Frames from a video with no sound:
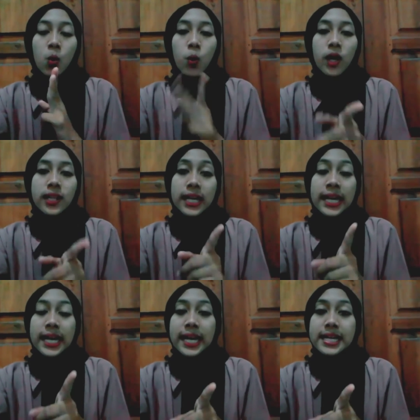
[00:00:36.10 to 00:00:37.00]
What
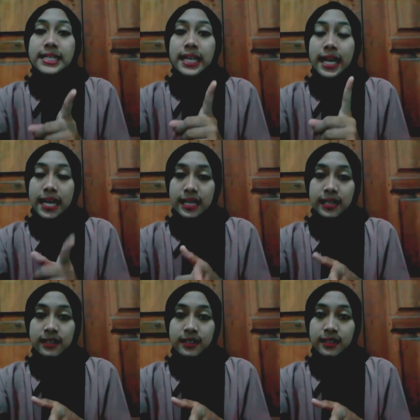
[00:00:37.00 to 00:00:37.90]
is it?
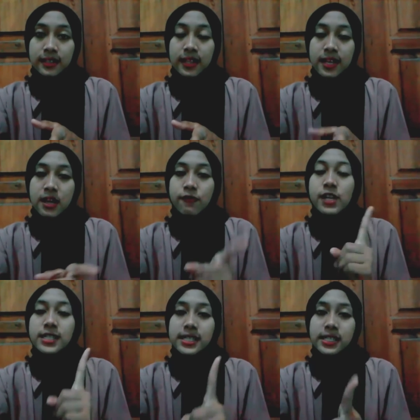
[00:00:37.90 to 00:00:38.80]

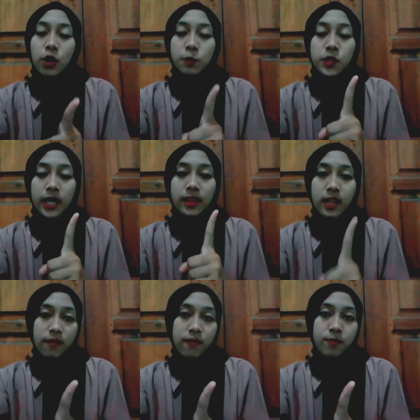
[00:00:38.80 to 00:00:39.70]
First is
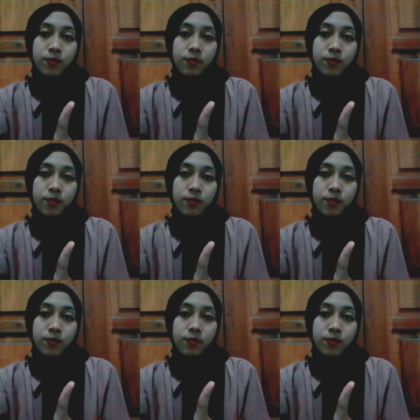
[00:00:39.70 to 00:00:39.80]
objective.